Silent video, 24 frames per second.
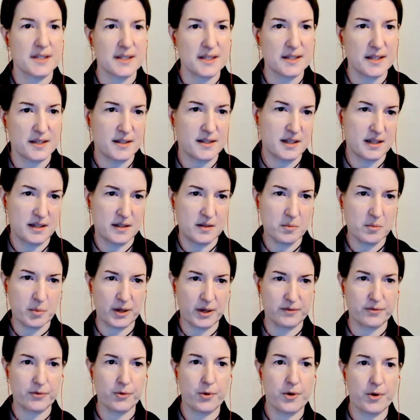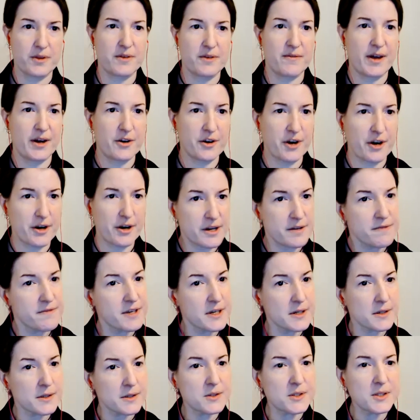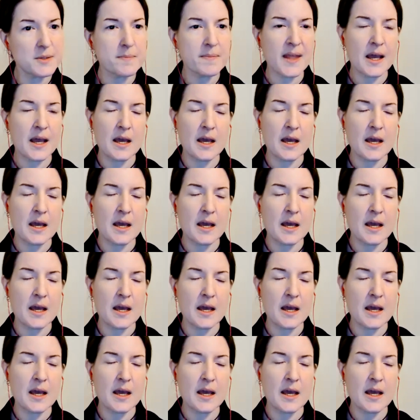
assistant, but for the veterinary field.